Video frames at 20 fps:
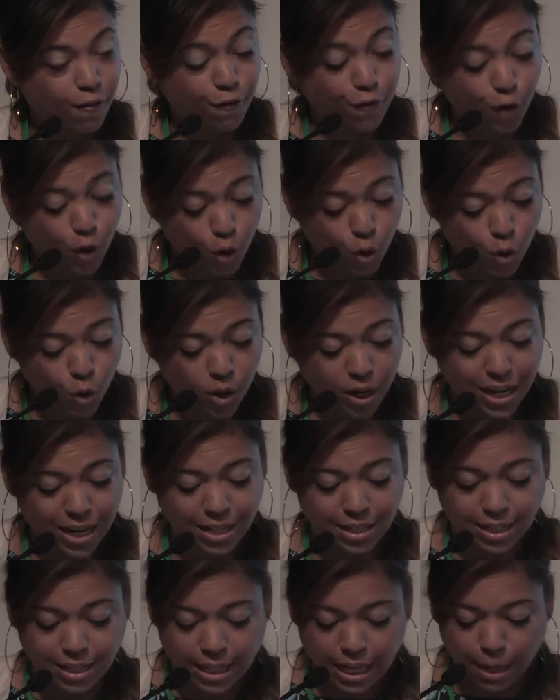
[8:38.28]
food
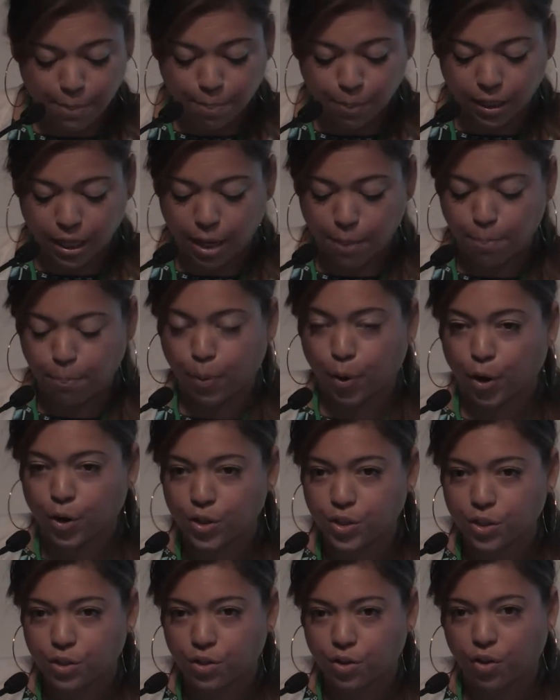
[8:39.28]
is deeply
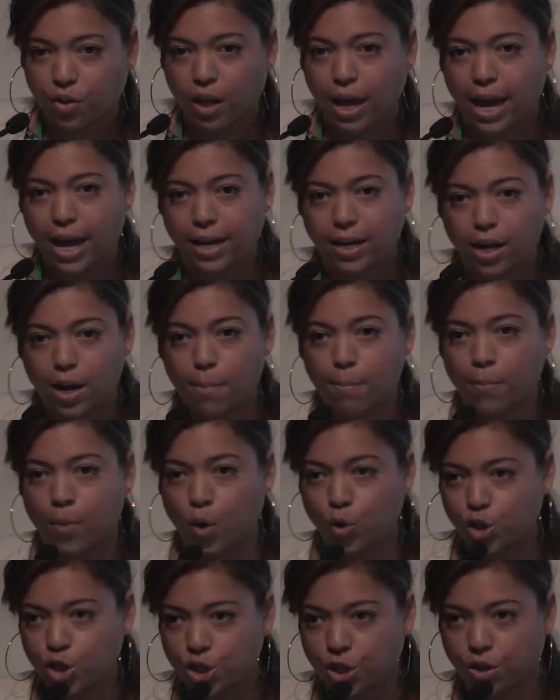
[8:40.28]
personal and
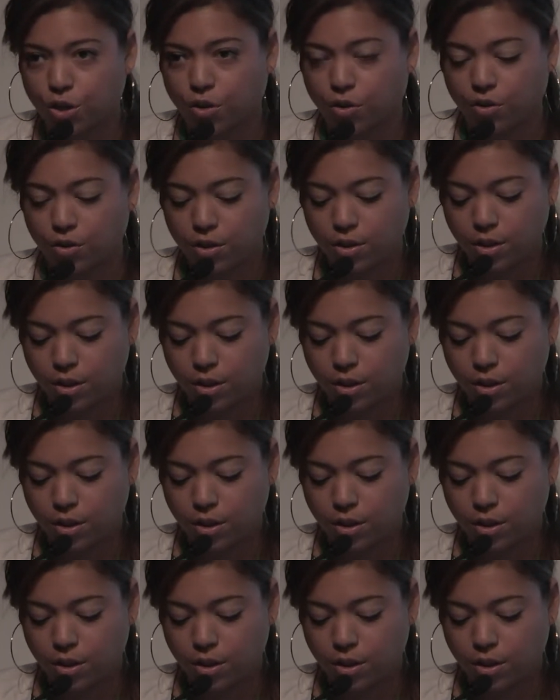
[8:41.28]
emotional.